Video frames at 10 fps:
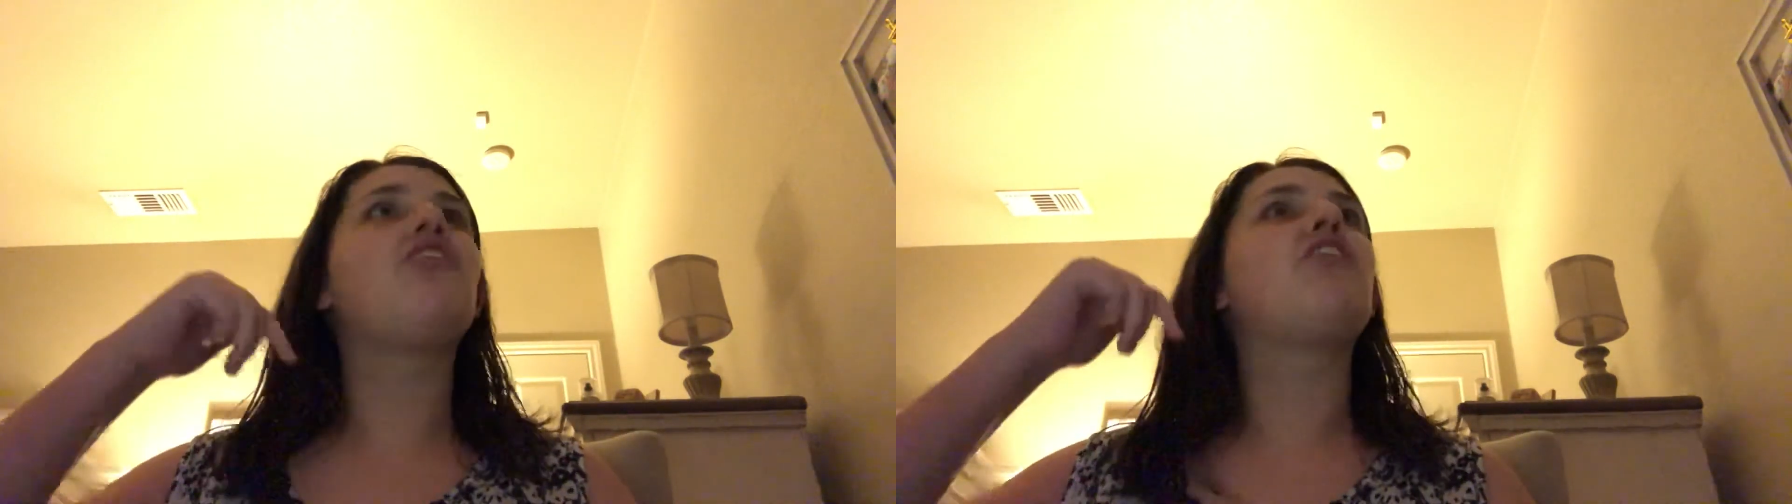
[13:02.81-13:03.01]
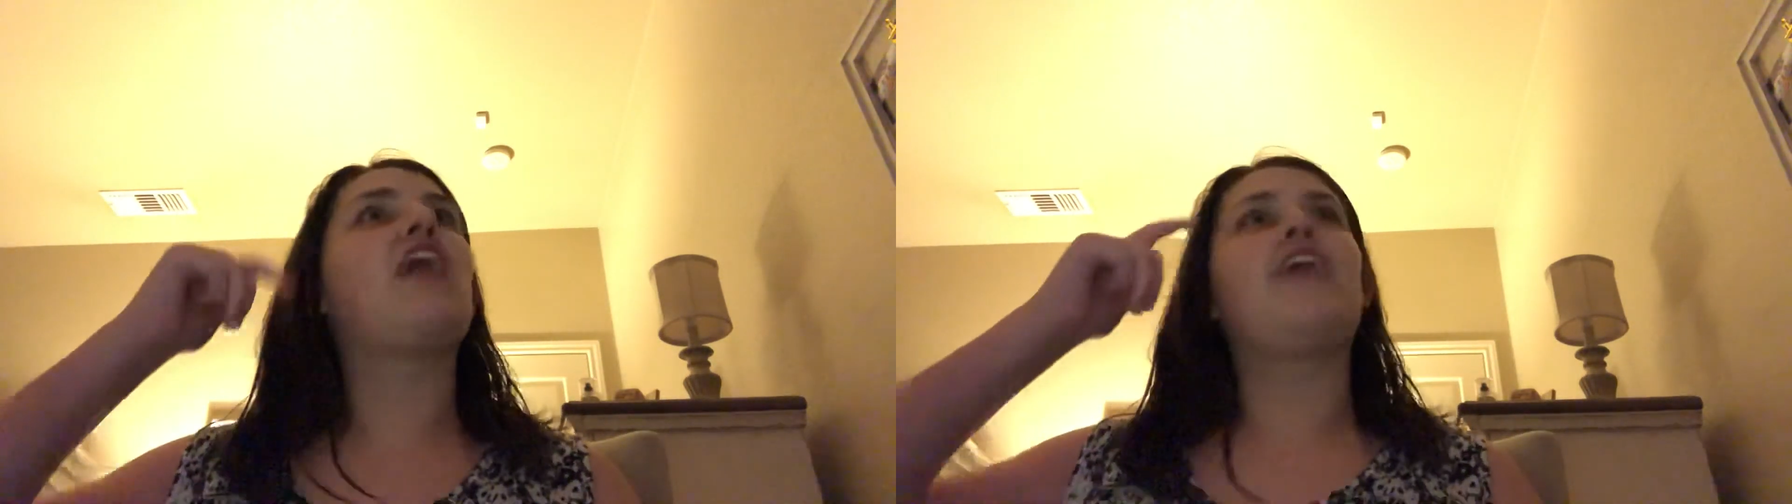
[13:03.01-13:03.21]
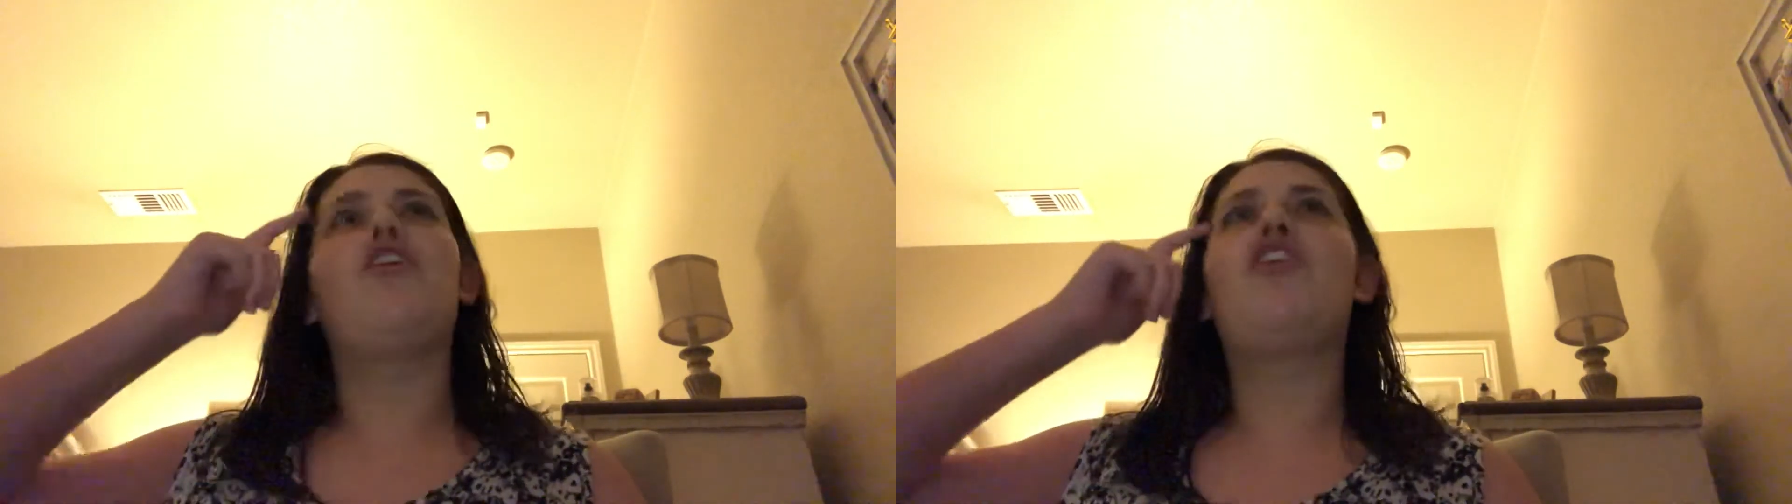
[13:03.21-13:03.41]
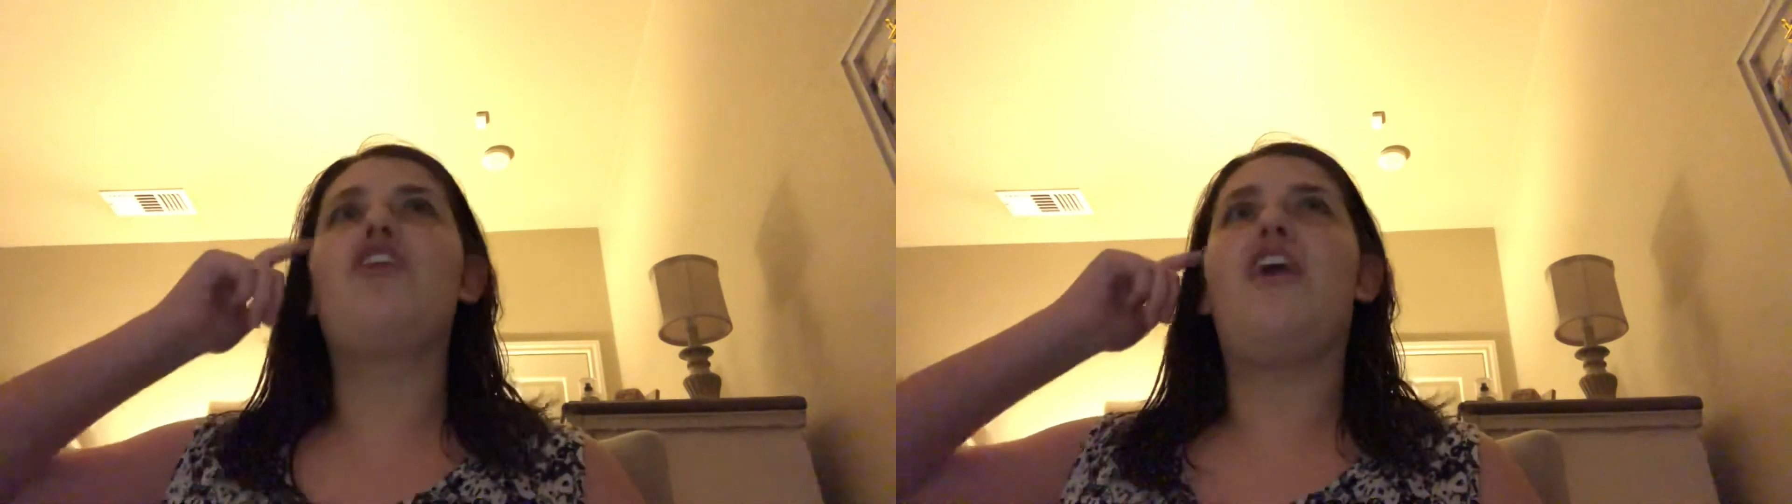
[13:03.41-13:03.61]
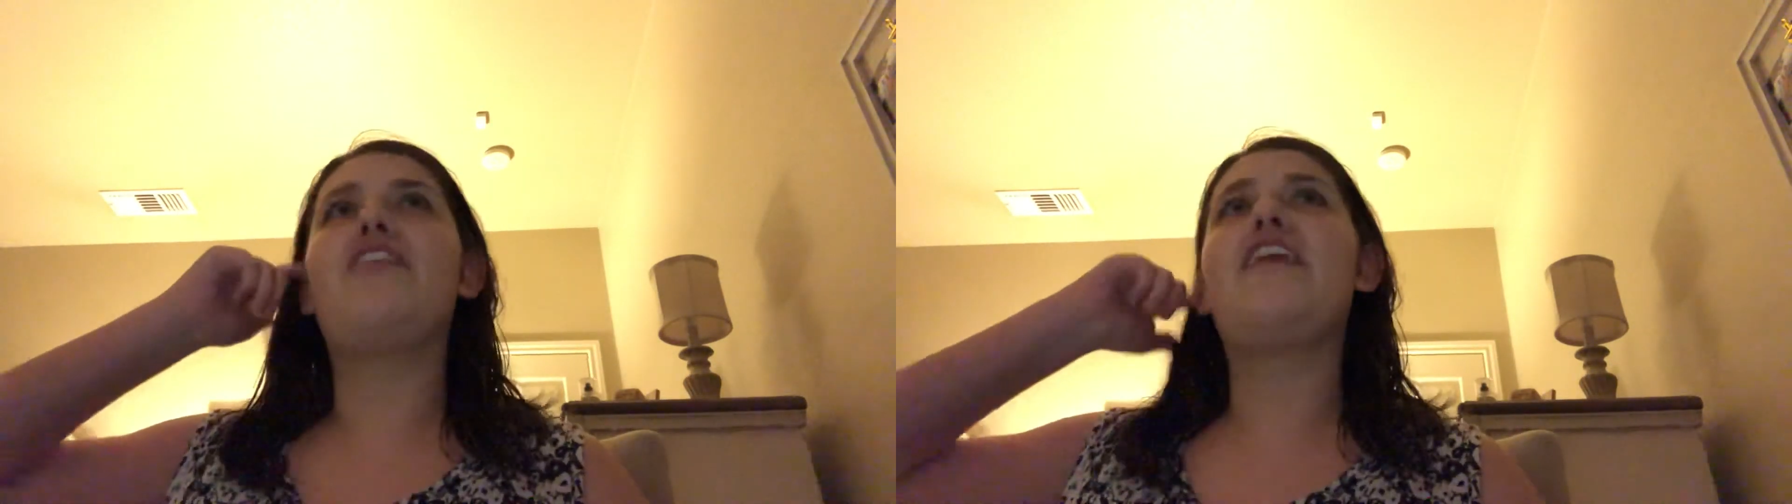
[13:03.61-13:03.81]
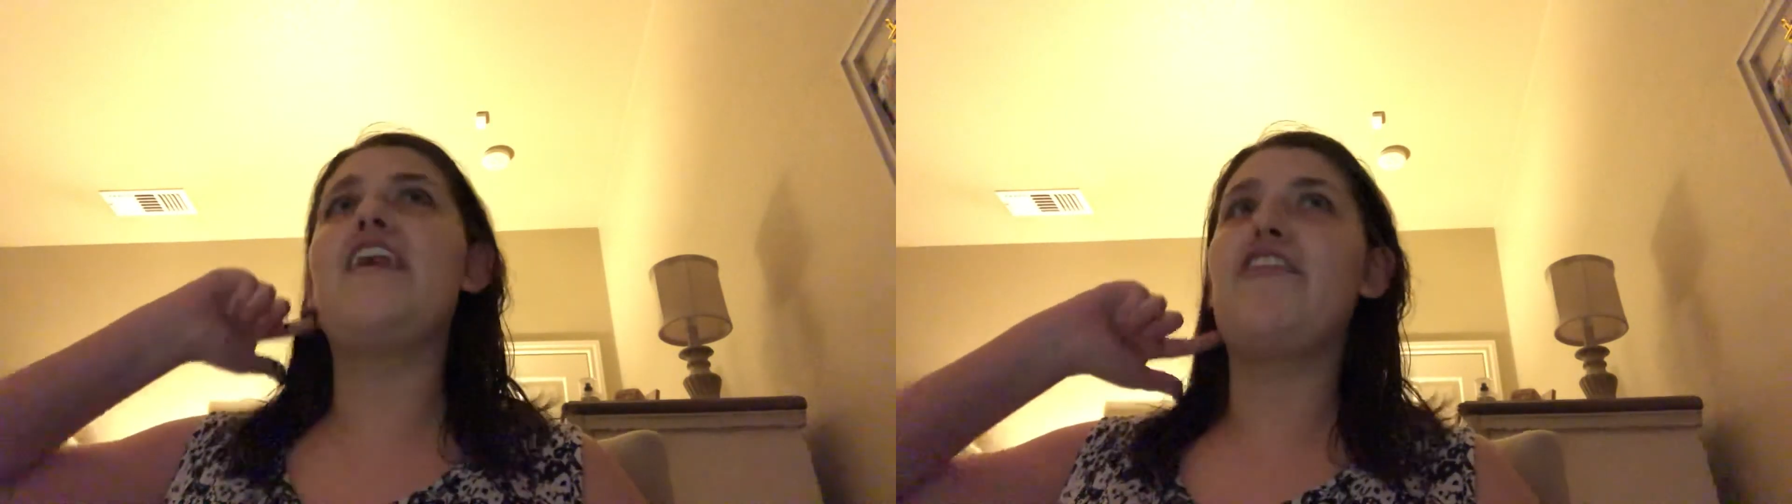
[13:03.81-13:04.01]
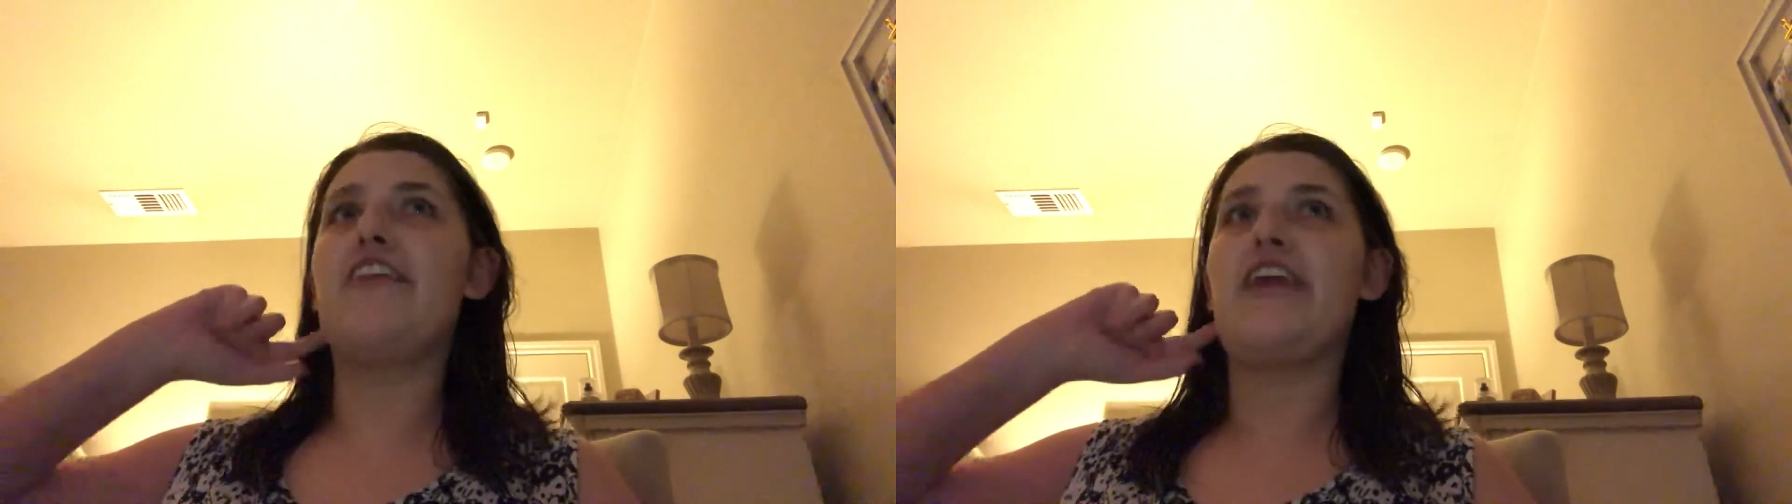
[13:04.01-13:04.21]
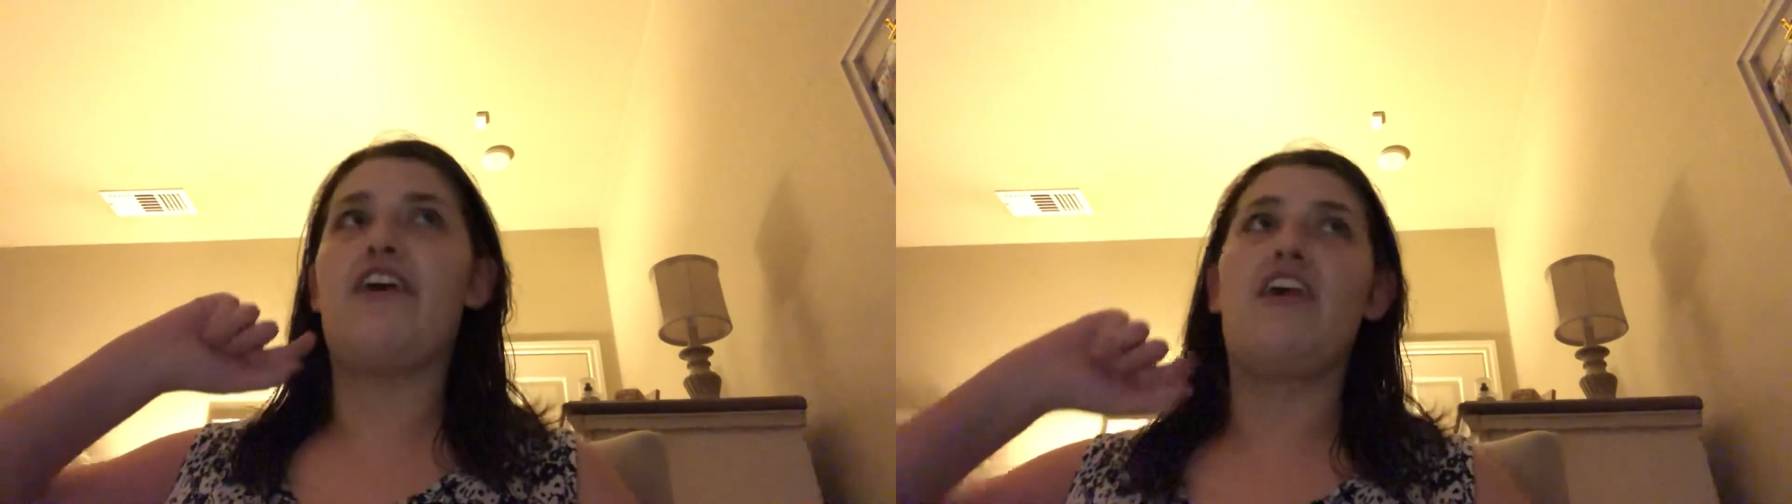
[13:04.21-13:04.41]
like you could on
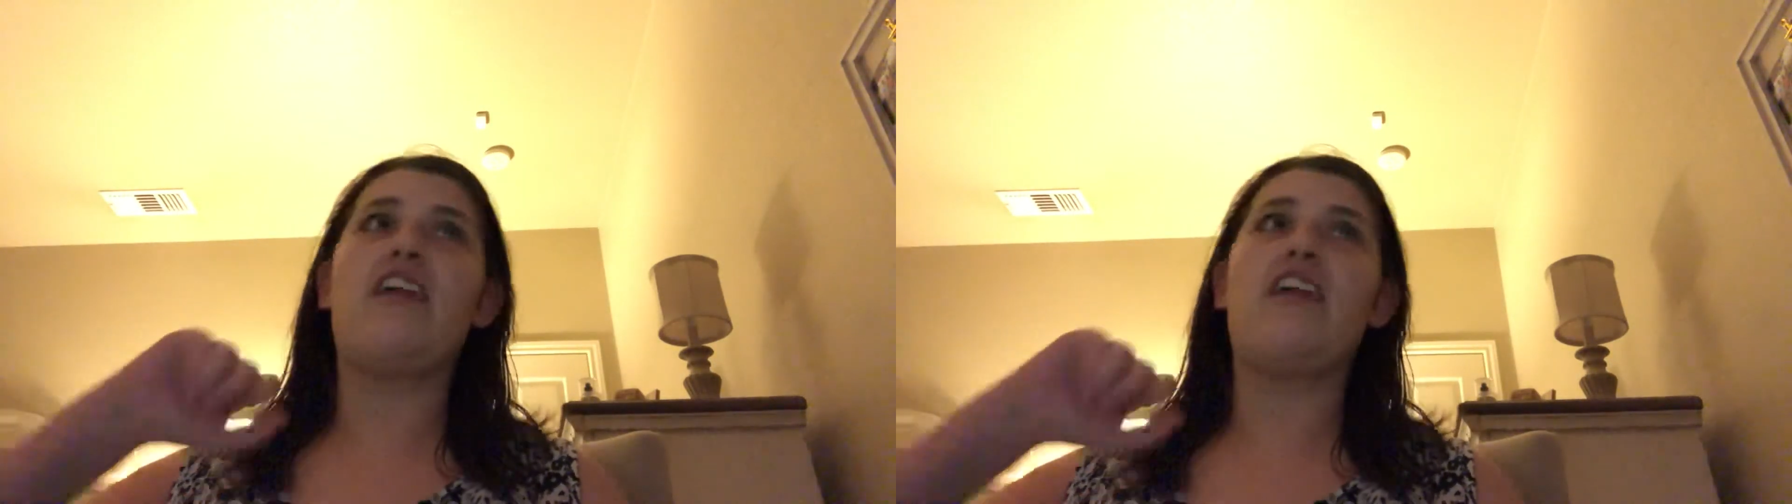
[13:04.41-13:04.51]
DeviantArt